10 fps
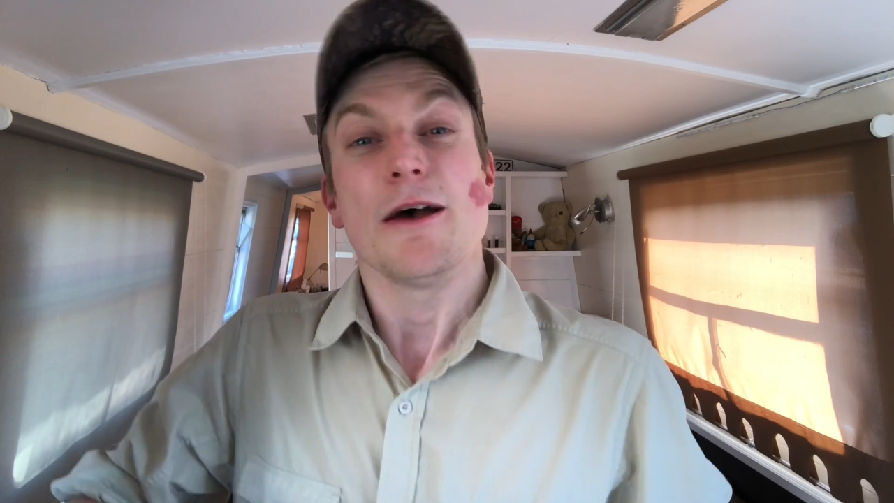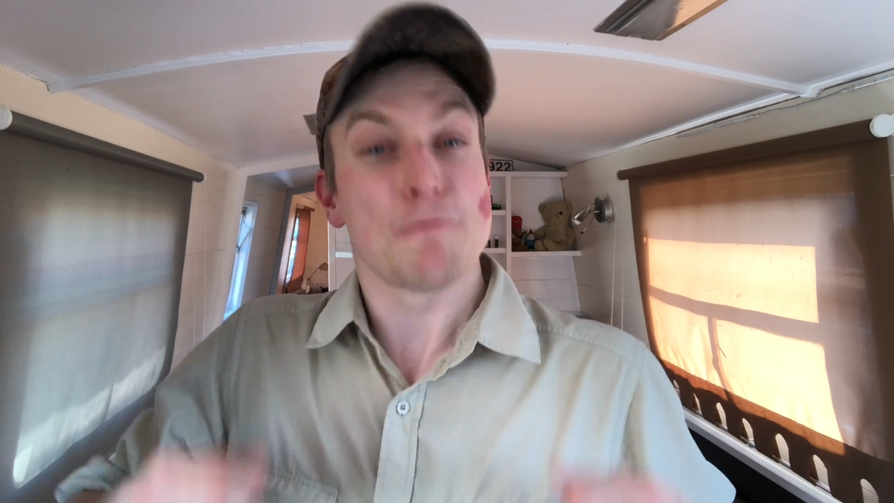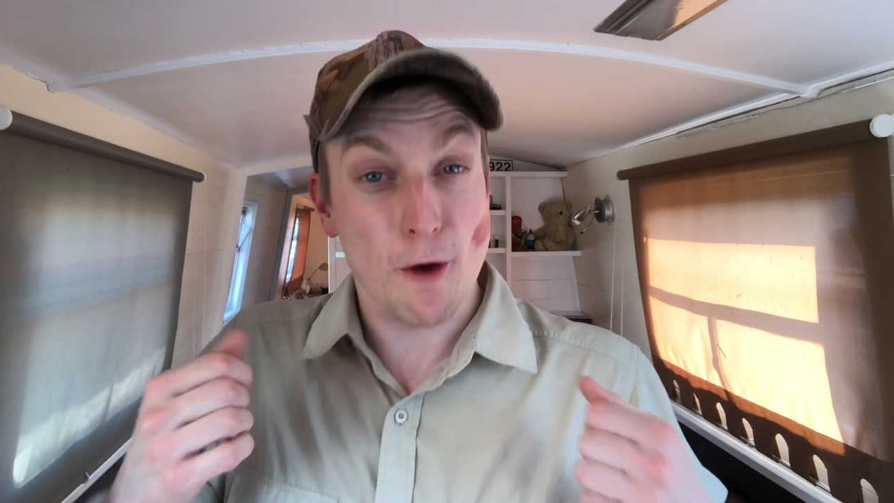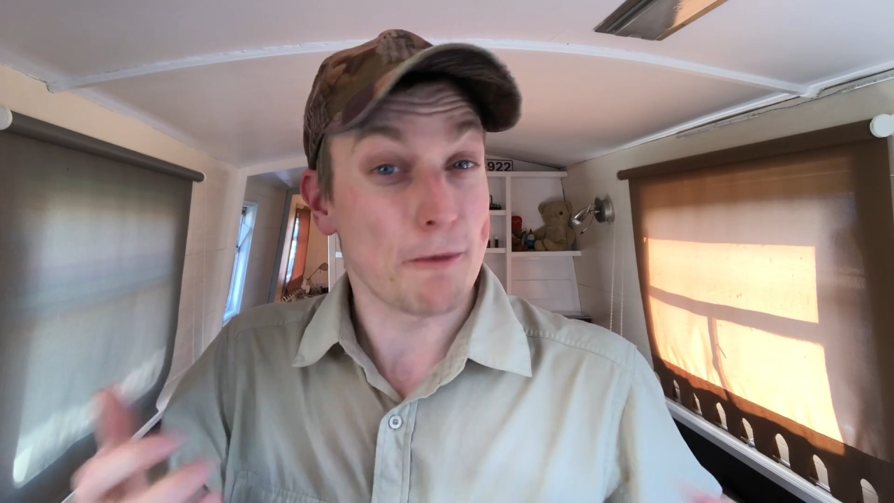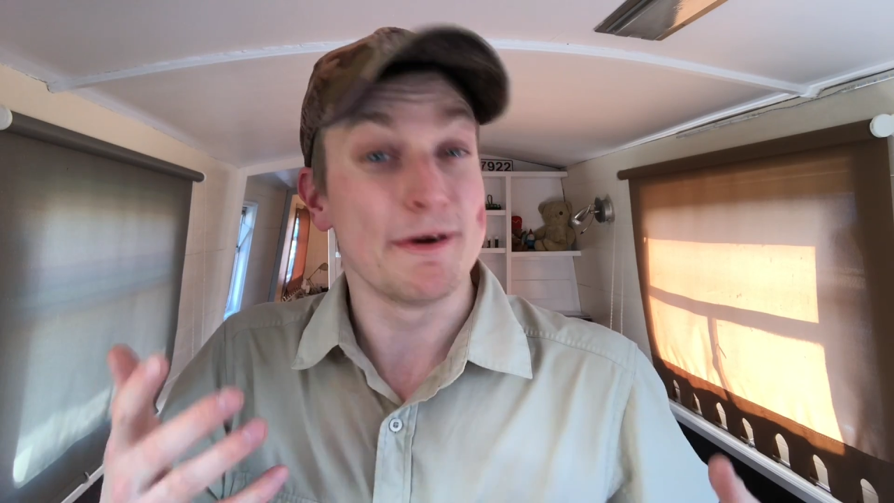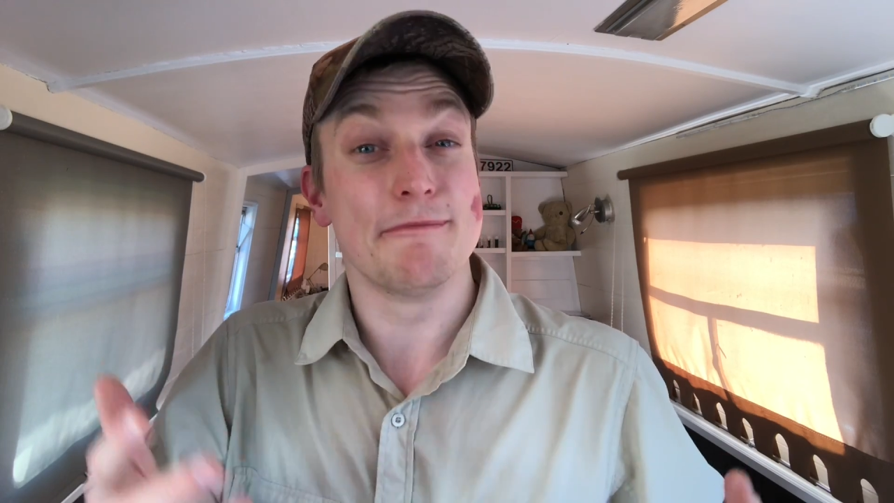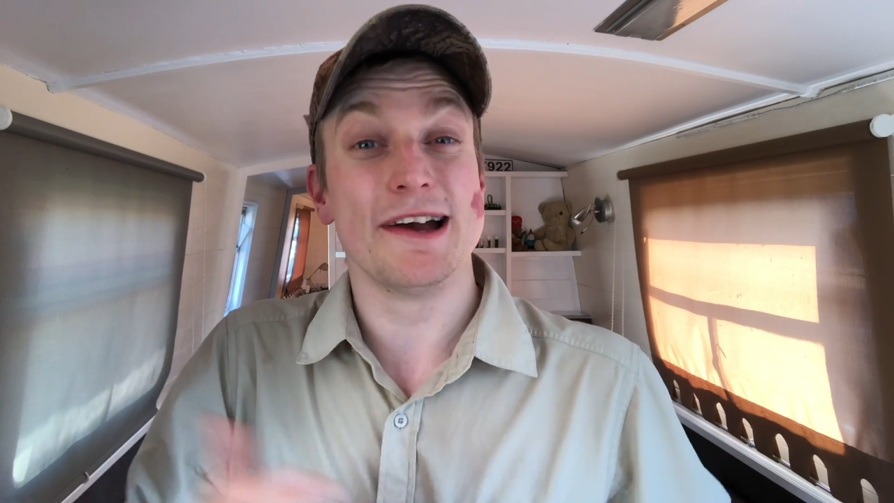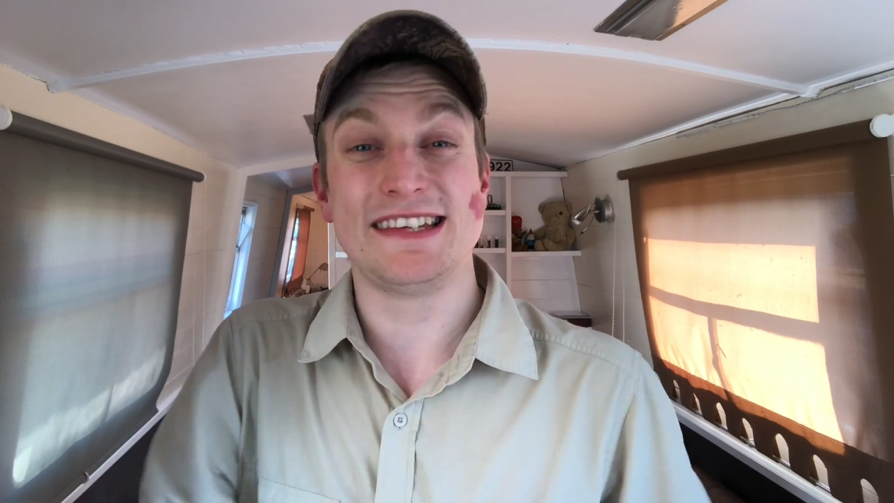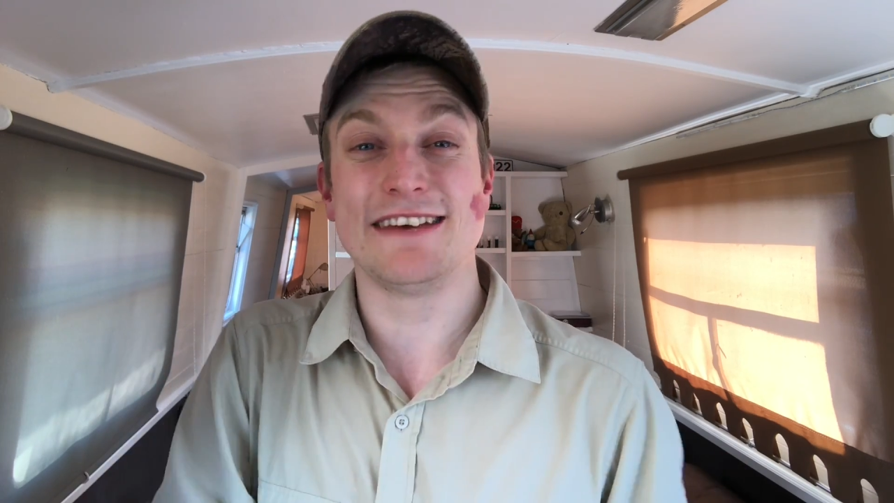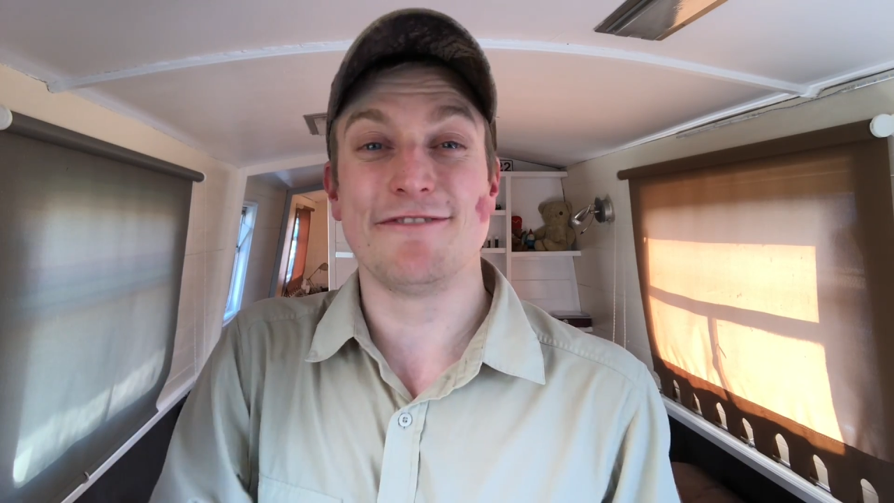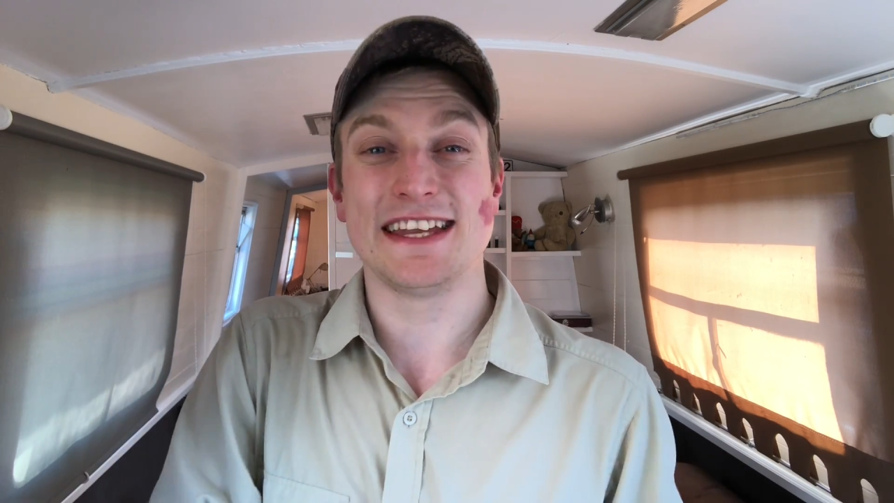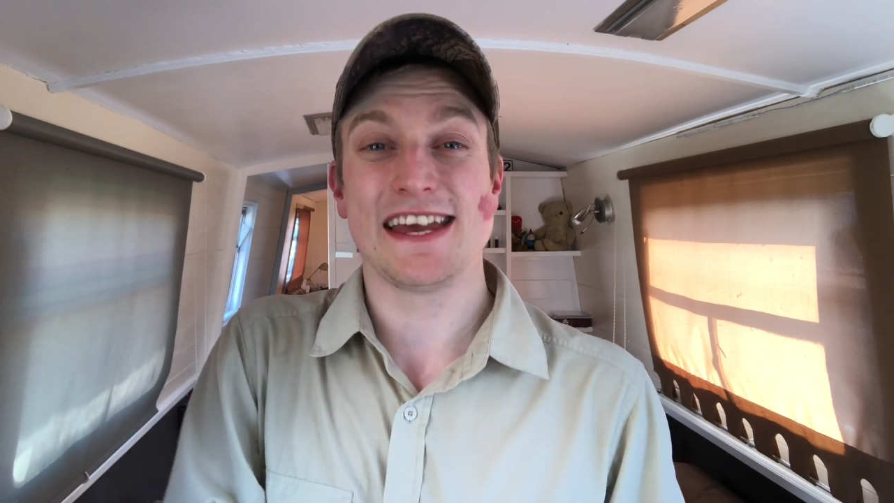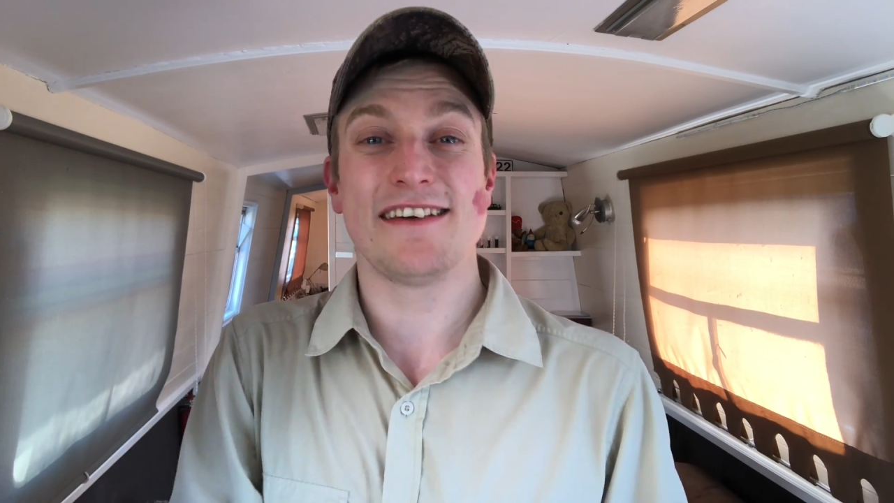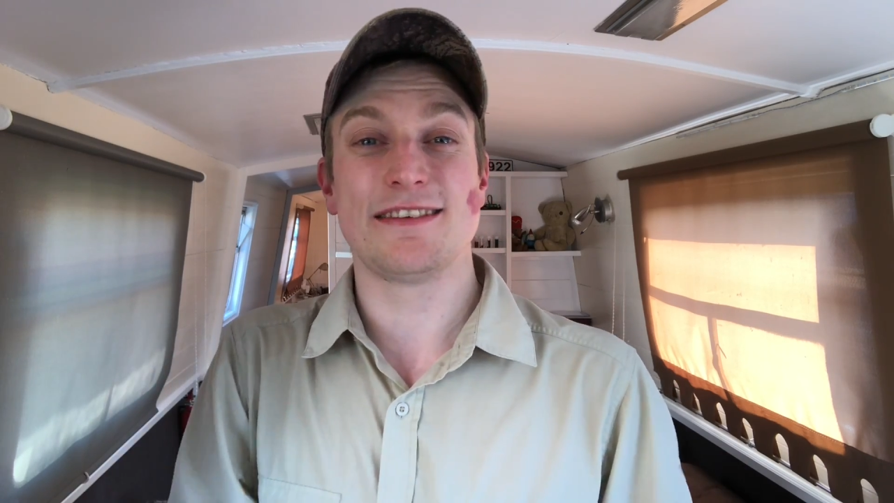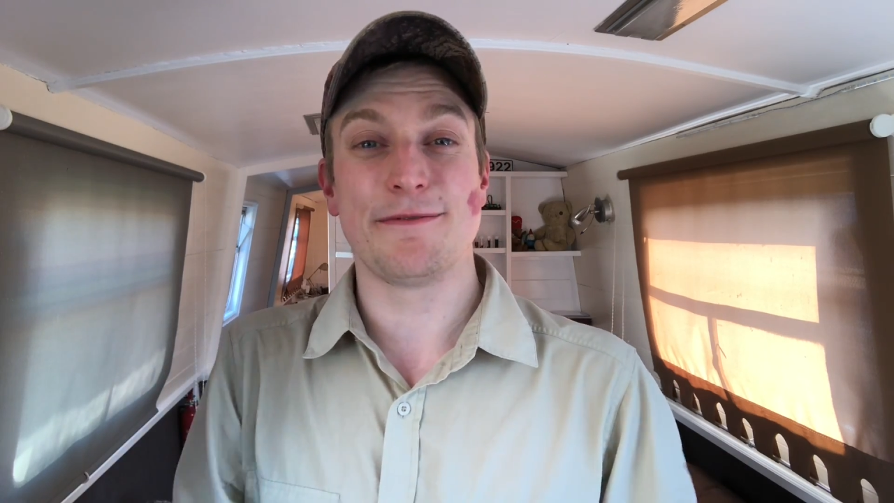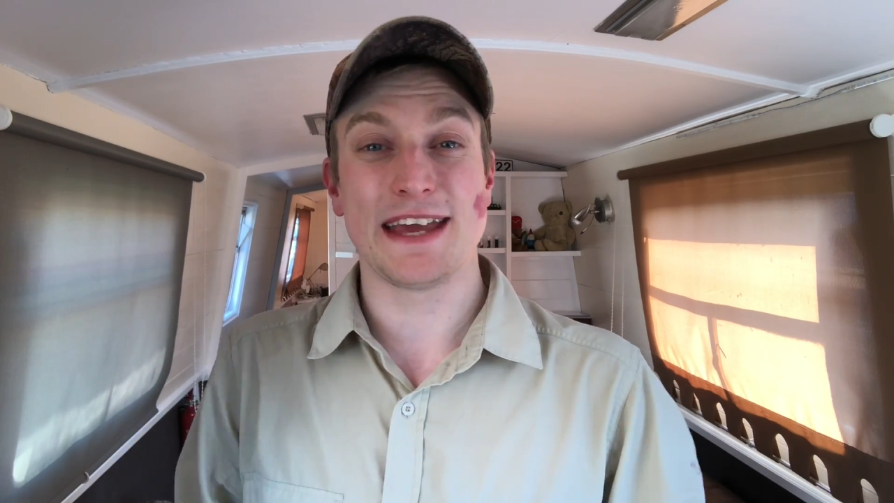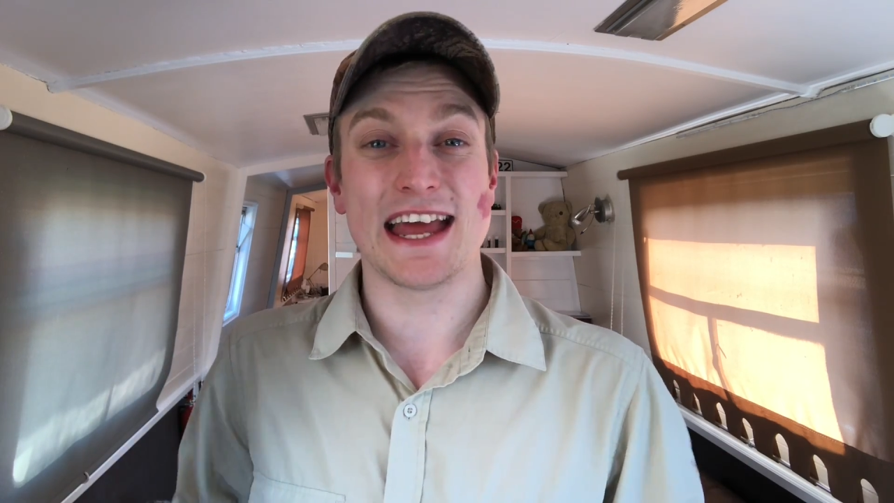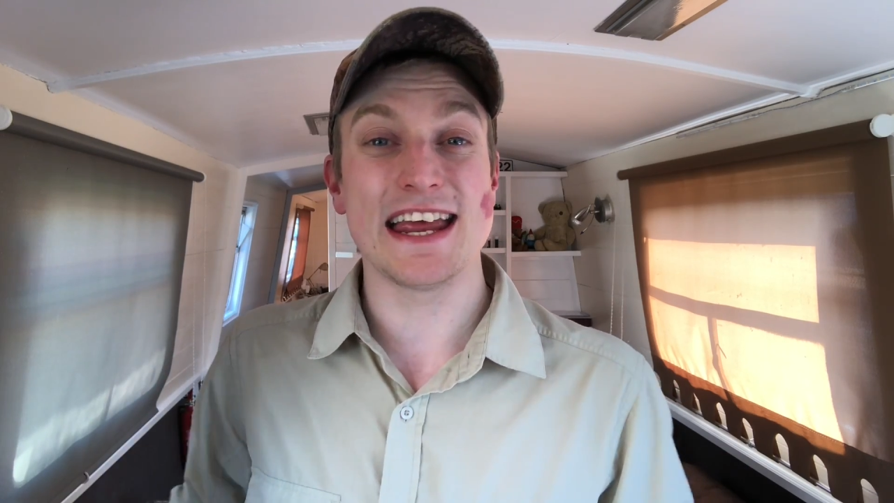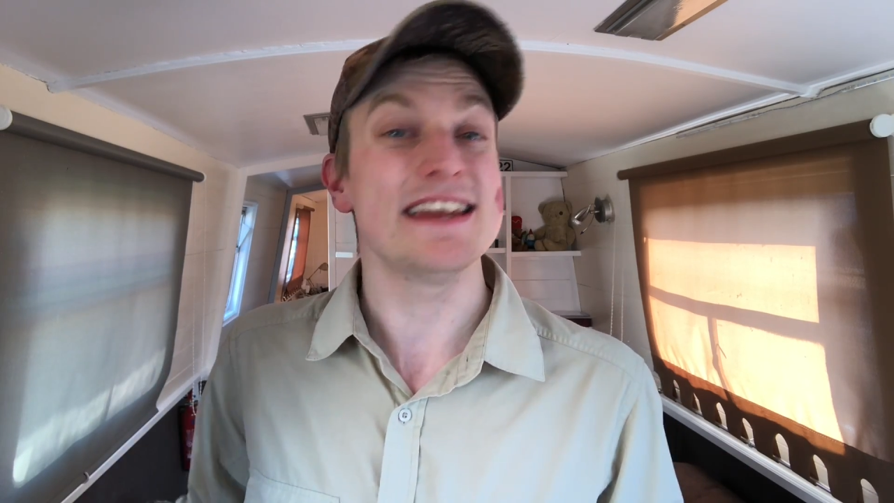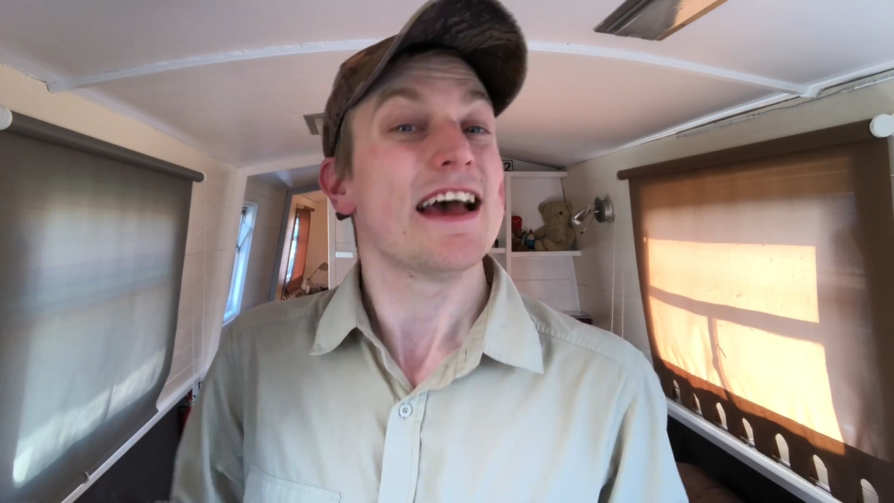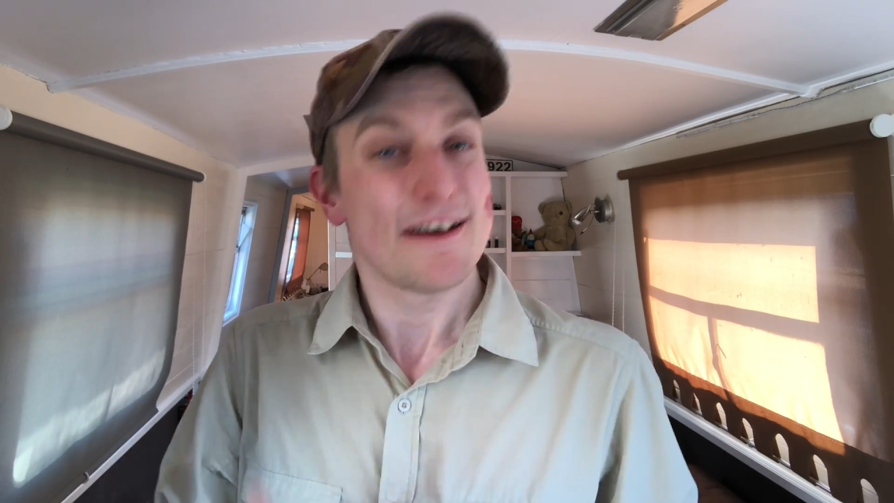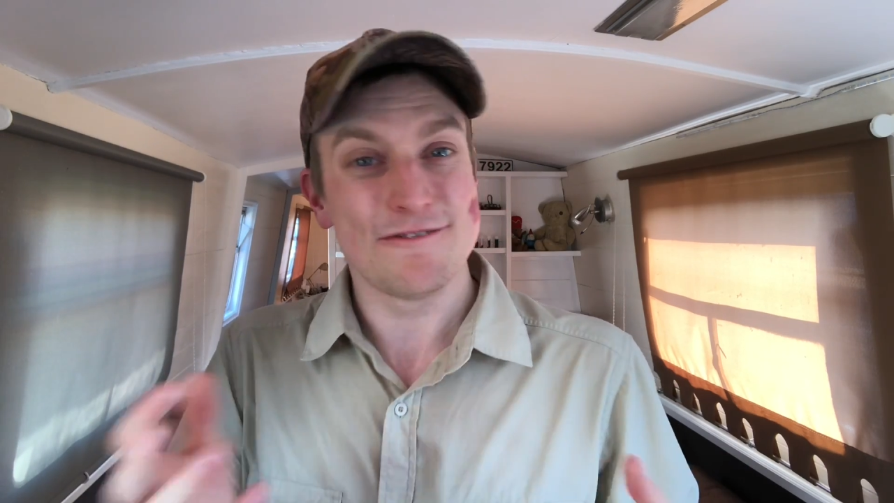proper boating videos are beginning,